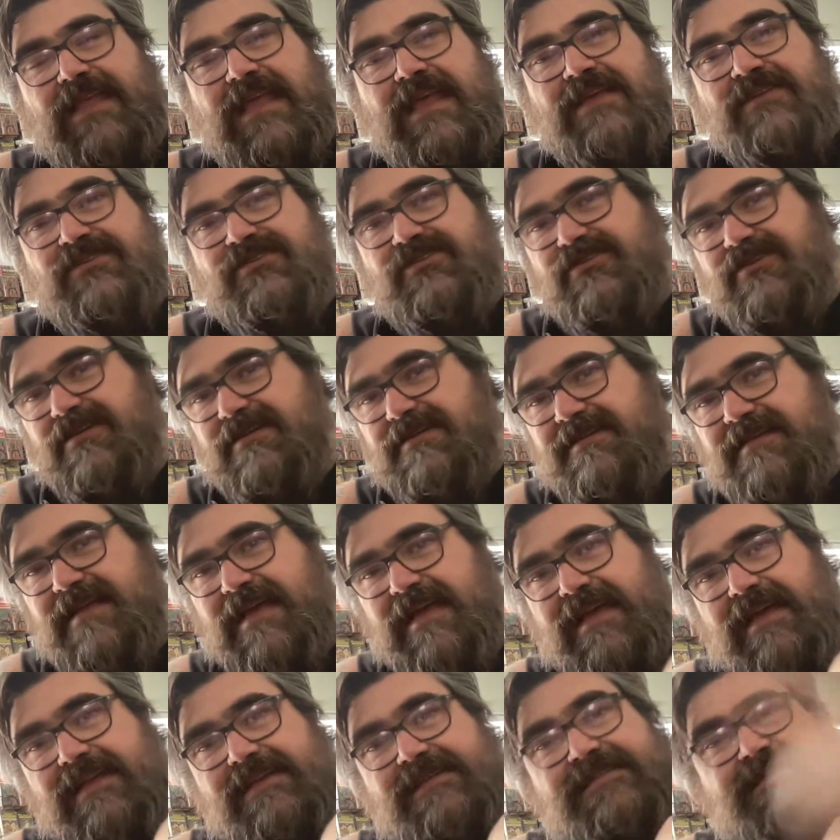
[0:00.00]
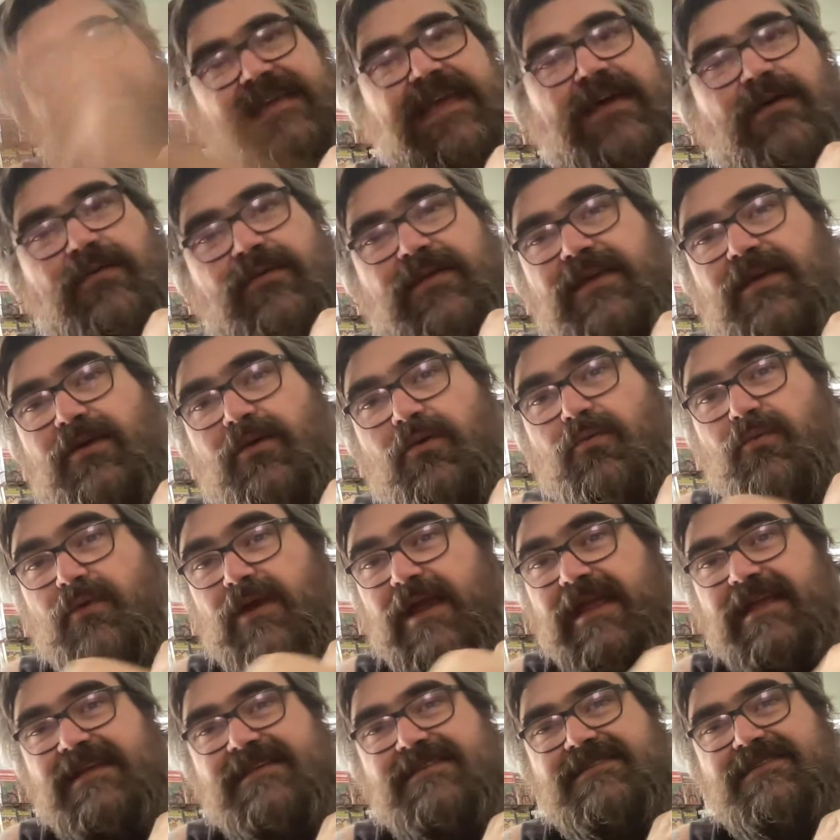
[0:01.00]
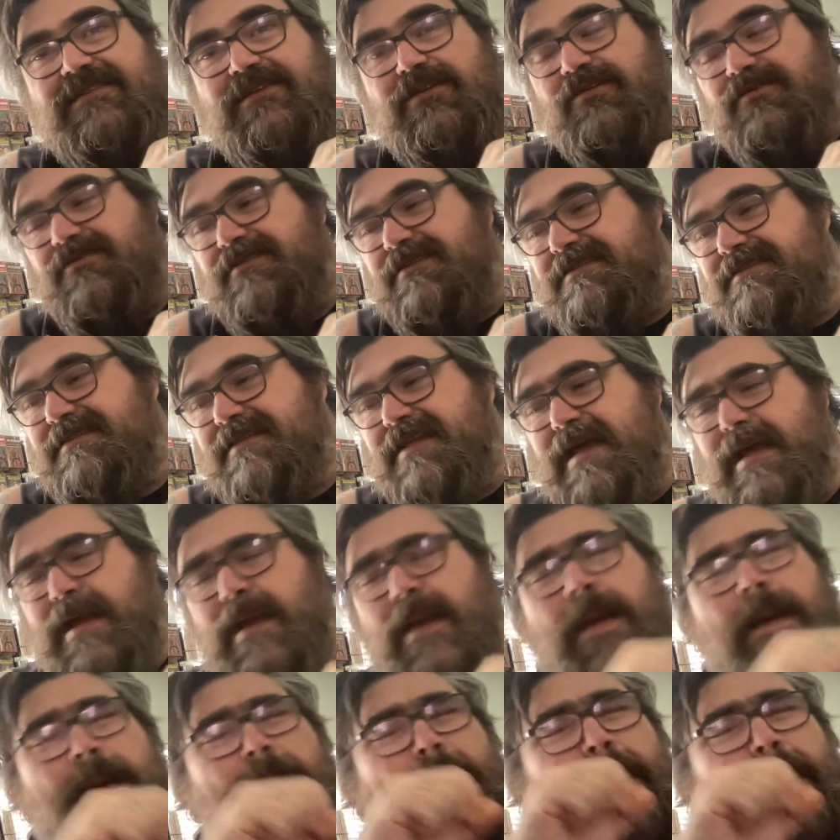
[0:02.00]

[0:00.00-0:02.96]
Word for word: it's just like a downhill race. You're just like